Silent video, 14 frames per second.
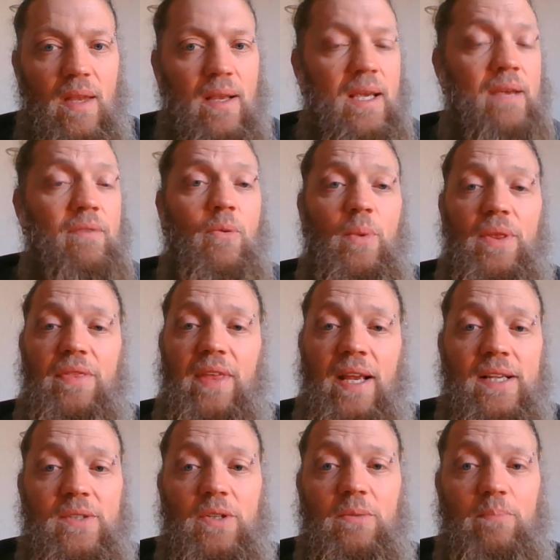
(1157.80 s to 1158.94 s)
Even when
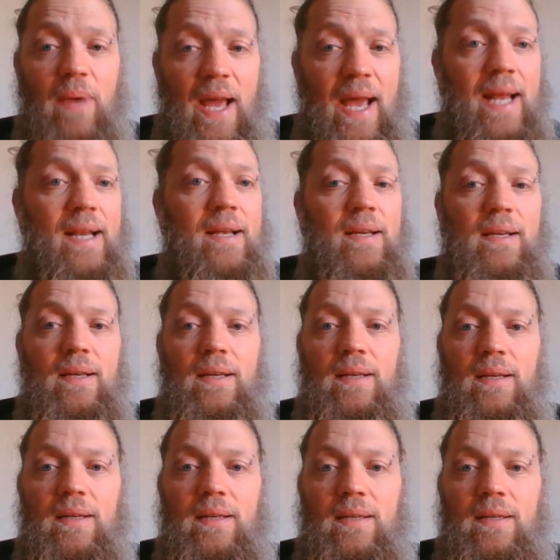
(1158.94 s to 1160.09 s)
things look bad,
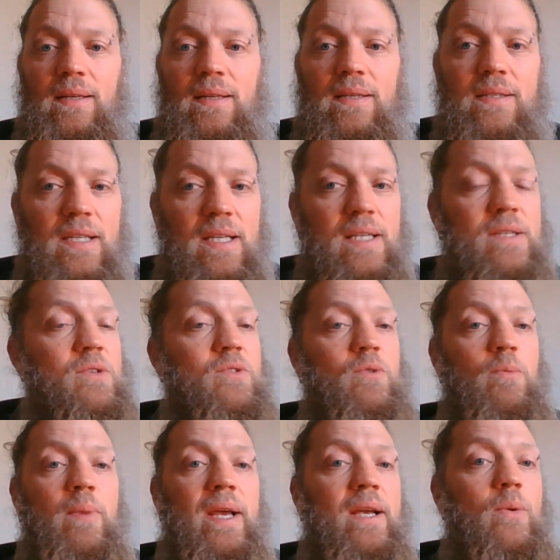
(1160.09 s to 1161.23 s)
Jesus will
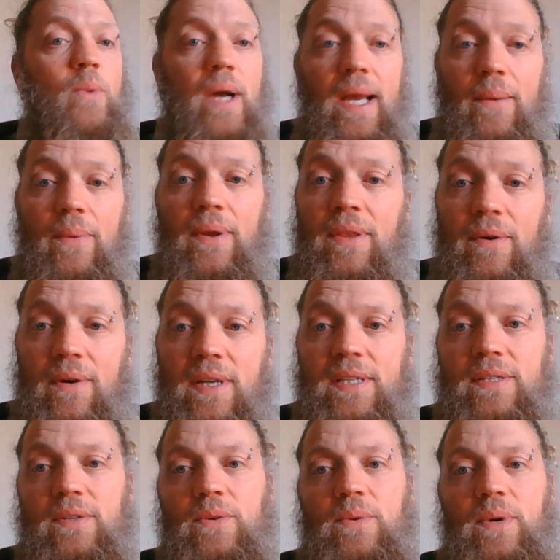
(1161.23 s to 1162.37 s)
make a way when there is
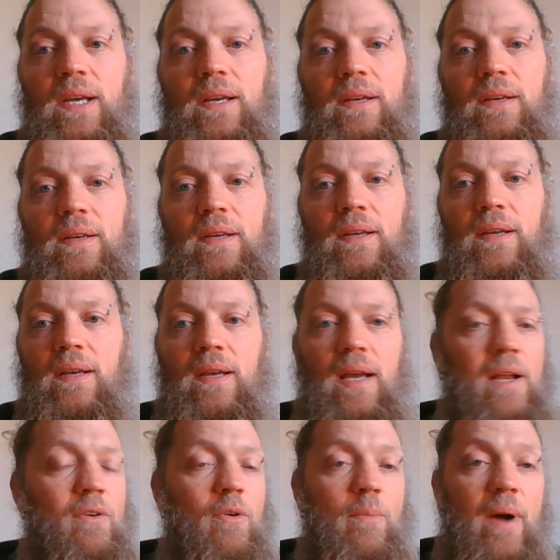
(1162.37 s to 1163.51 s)
no way. And
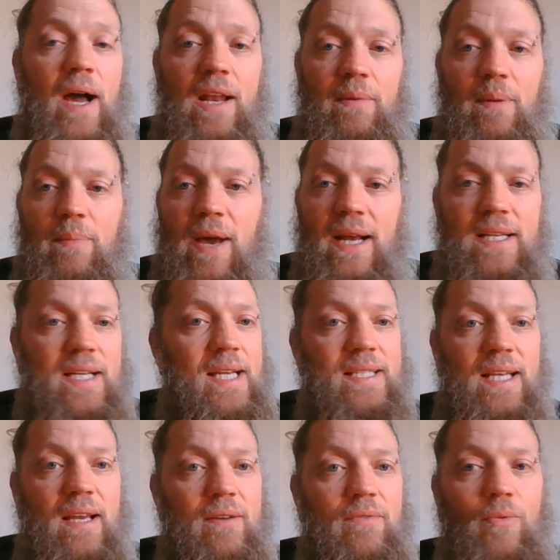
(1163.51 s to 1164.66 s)
it reminded me back to
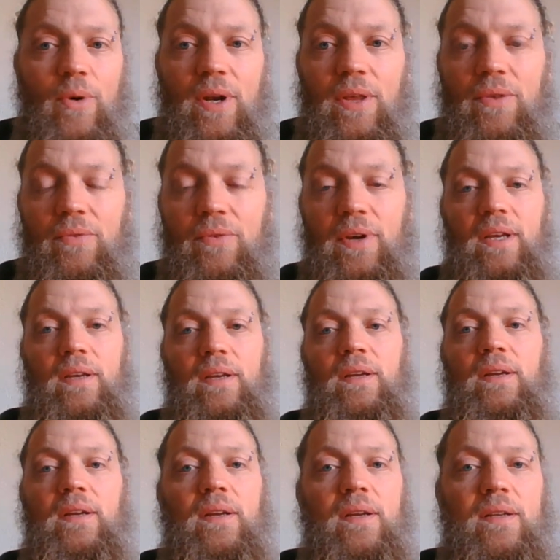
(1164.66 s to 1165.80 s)
Isaiah 43:19,
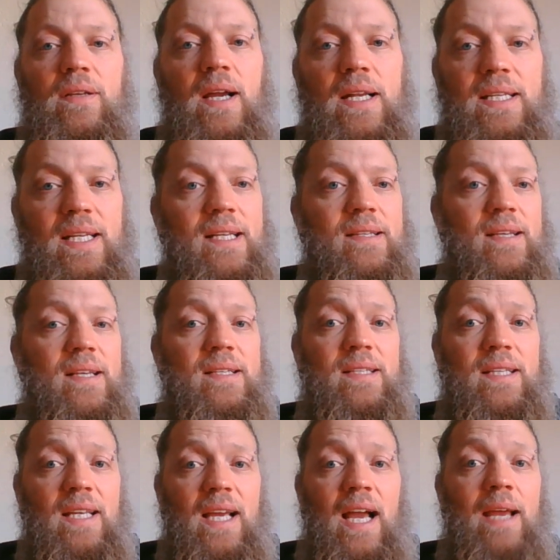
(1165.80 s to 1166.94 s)
and says,
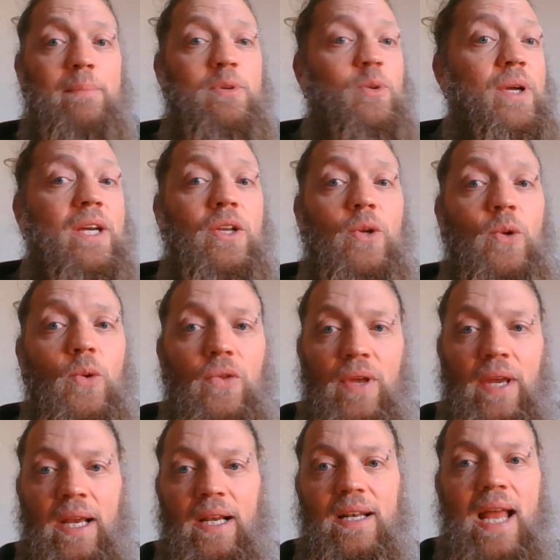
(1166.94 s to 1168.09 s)
See, I am doing a new
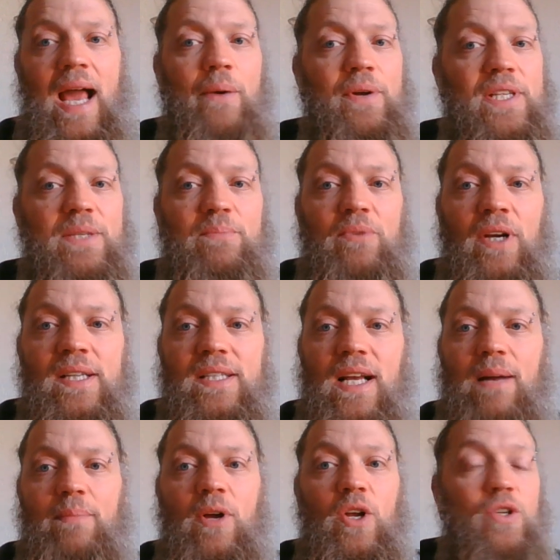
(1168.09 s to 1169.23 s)
thing. Now it springs
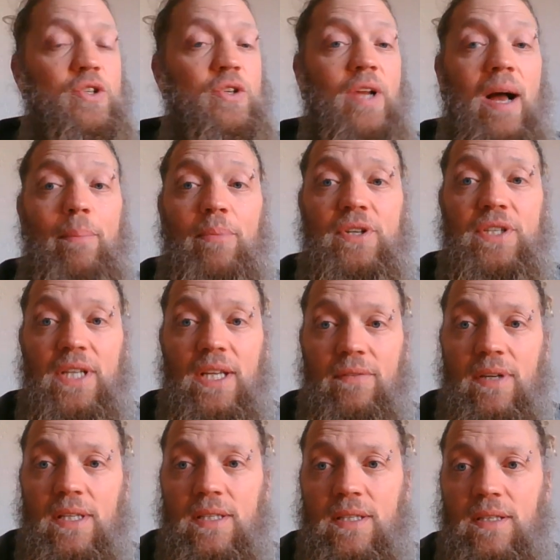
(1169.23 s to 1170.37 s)
up. Do you not perceive
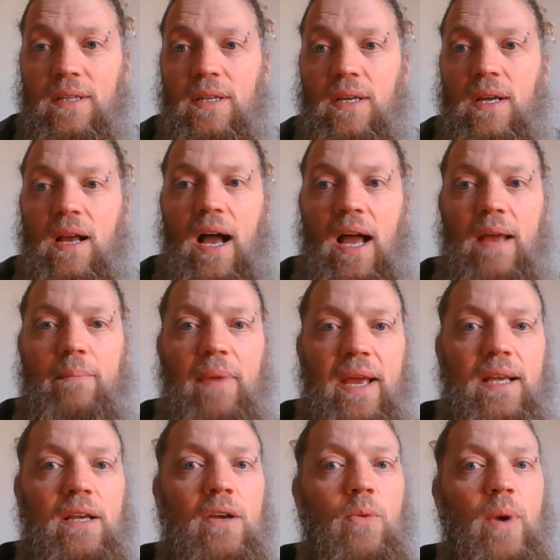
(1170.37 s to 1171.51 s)
it? I am
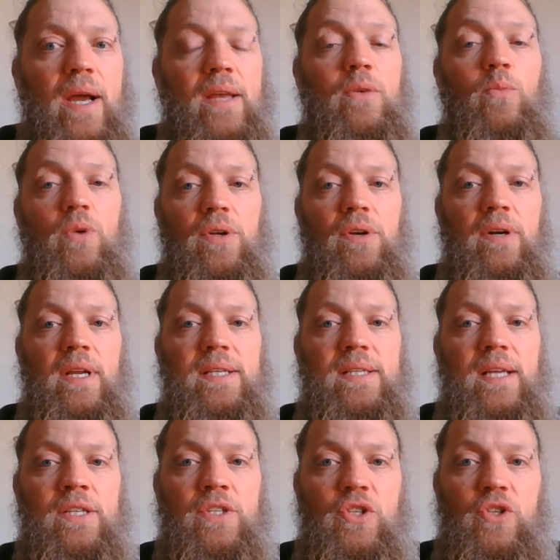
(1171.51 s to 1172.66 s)
making a way in the wilderness
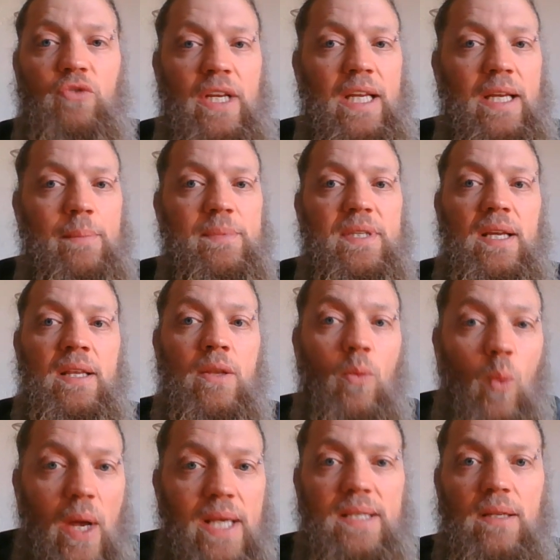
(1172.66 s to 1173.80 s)
and streams in the
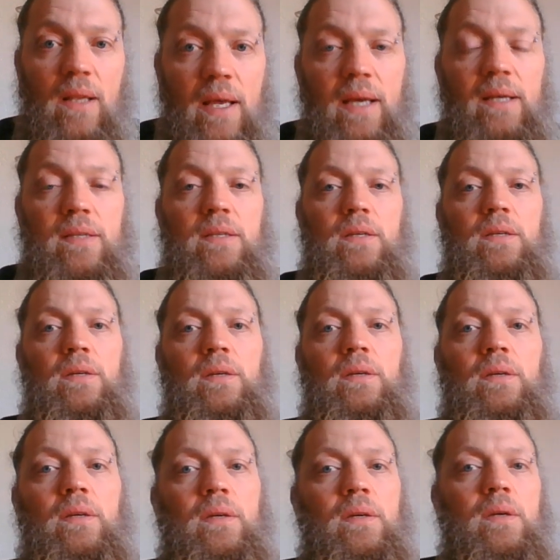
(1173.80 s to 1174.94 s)
wasteland.
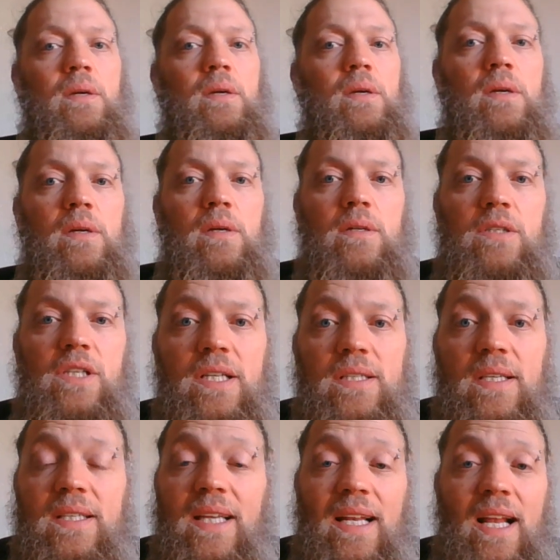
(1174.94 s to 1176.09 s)

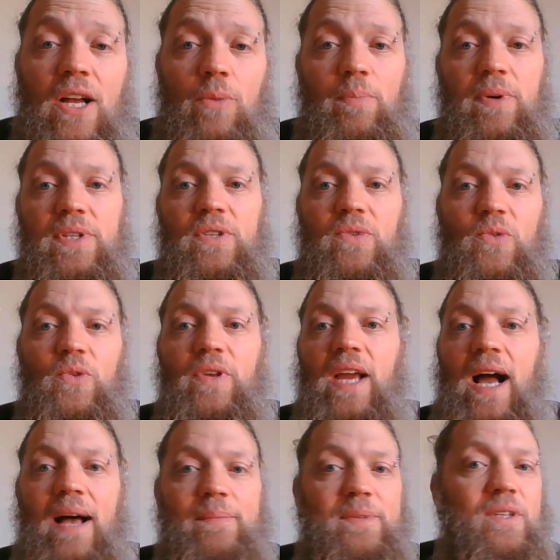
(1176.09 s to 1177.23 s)
Jesus can help us through the
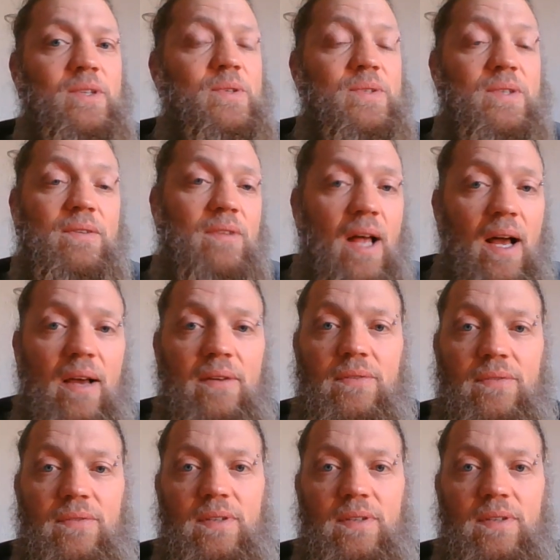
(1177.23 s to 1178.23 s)
obstacles of life.